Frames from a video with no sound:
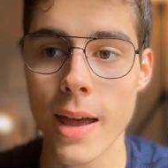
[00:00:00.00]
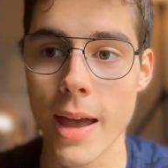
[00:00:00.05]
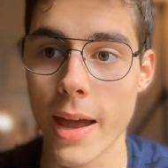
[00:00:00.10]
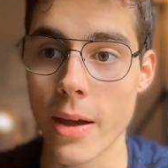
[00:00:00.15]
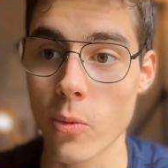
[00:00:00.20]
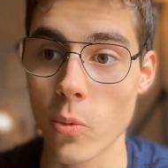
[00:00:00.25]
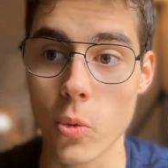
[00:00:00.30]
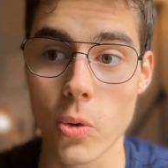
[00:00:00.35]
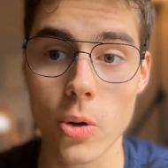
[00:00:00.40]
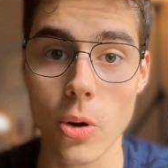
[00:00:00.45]

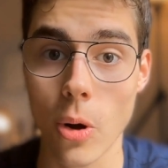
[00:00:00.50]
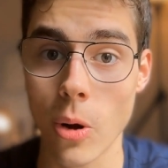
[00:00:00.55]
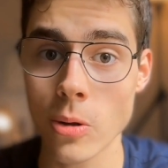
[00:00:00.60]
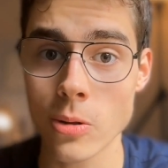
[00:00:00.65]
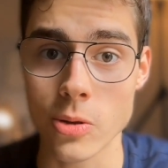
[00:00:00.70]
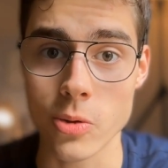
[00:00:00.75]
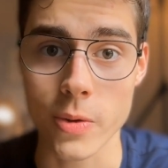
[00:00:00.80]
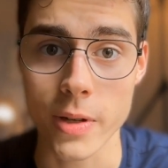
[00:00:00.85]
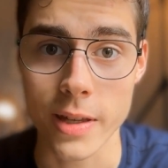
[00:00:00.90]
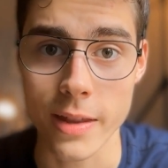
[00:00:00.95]
And we're
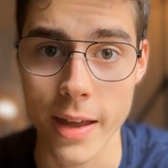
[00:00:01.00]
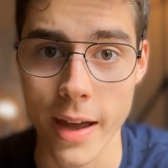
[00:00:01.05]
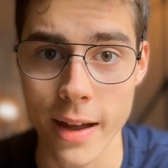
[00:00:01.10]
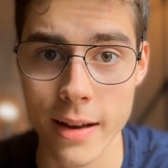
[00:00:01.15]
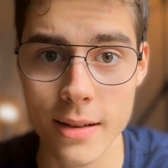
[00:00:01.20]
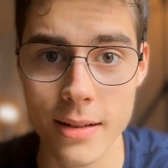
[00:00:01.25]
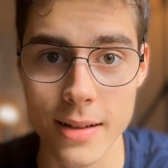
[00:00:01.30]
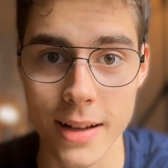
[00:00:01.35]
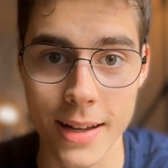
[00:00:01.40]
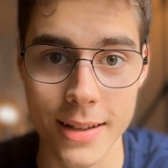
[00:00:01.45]
all doing
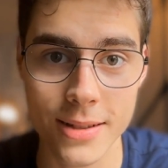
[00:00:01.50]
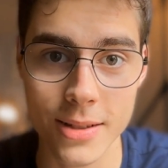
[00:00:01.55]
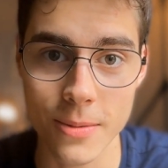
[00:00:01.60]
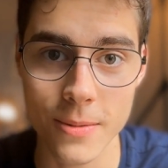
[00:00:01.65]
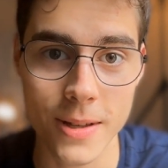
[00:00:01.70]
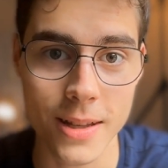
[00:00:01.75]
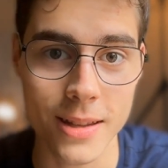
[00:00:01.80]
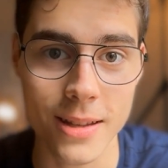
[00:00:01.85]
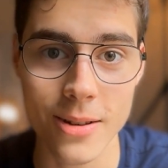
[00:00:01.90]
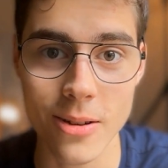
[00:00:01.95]
that. That's
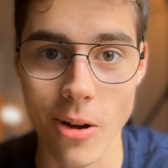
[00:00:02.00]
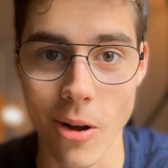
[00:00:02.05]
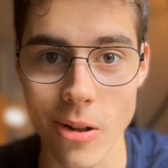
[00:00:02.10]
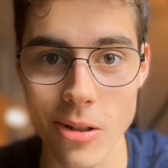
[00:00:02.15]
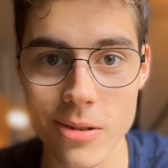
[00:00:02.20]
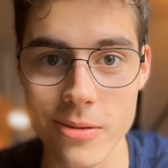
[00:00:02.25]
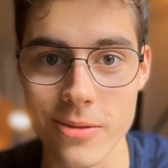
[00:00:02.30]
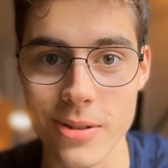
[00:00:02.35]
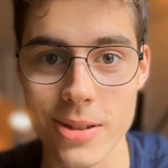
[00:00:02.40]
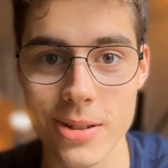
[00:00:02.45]
something that
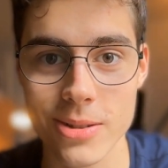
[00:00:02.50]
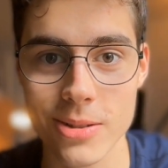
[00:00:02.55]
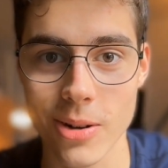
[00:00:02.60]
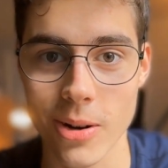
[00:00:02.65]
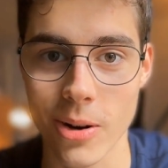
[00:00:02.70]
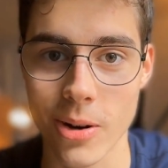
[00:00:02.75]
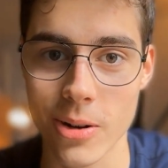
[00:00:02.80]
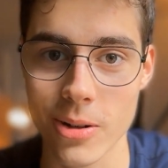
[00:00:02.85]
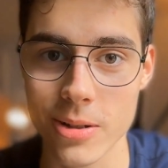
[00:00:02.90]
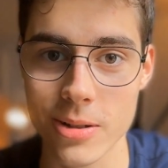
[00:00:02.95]
all of us
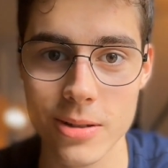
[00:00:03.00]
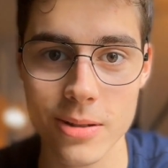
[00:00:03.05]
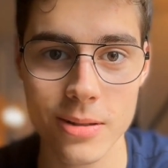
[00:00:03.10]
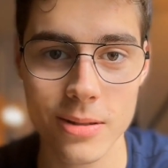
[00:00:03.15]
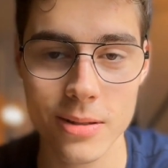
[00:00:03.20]
are.